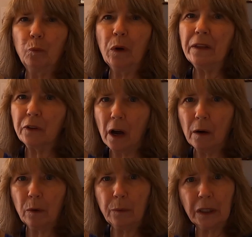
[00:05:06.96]
We
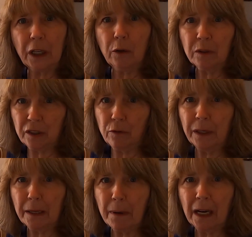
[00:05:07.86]
thought we would go so
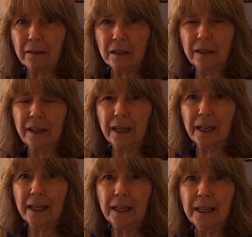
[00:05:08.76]
many miles a
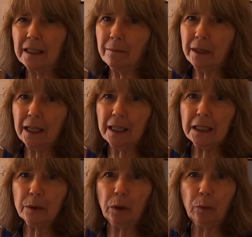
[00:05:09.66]
day. Some
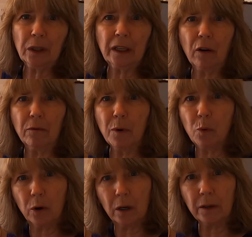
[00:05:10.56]
days we would go
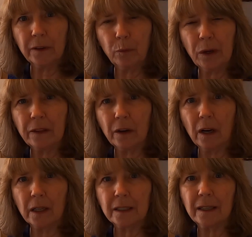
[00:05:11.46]
more than we
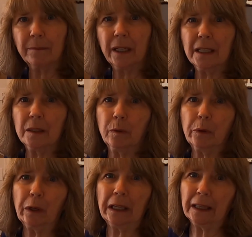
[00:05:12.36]
thought. Some days
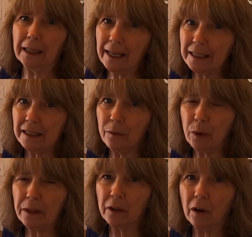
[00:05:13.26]
we went less than
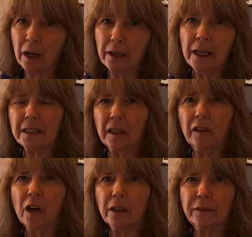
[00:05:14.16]
we thought. That's a
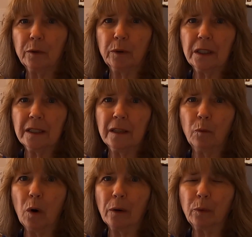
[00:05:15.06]
lot of the
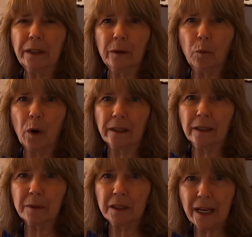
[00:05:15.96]
reason why we didn't wind
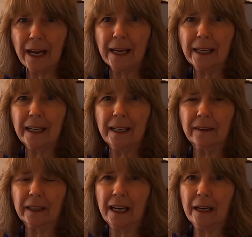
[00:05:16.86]
up staying
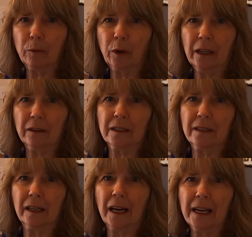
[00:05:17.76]
in the campgrounds
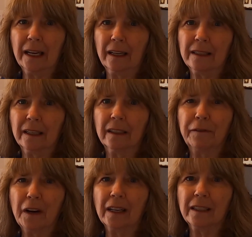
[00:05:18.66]
that I had
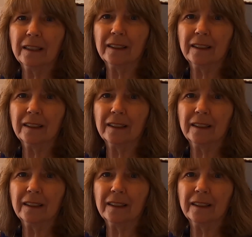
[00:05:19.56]
identified.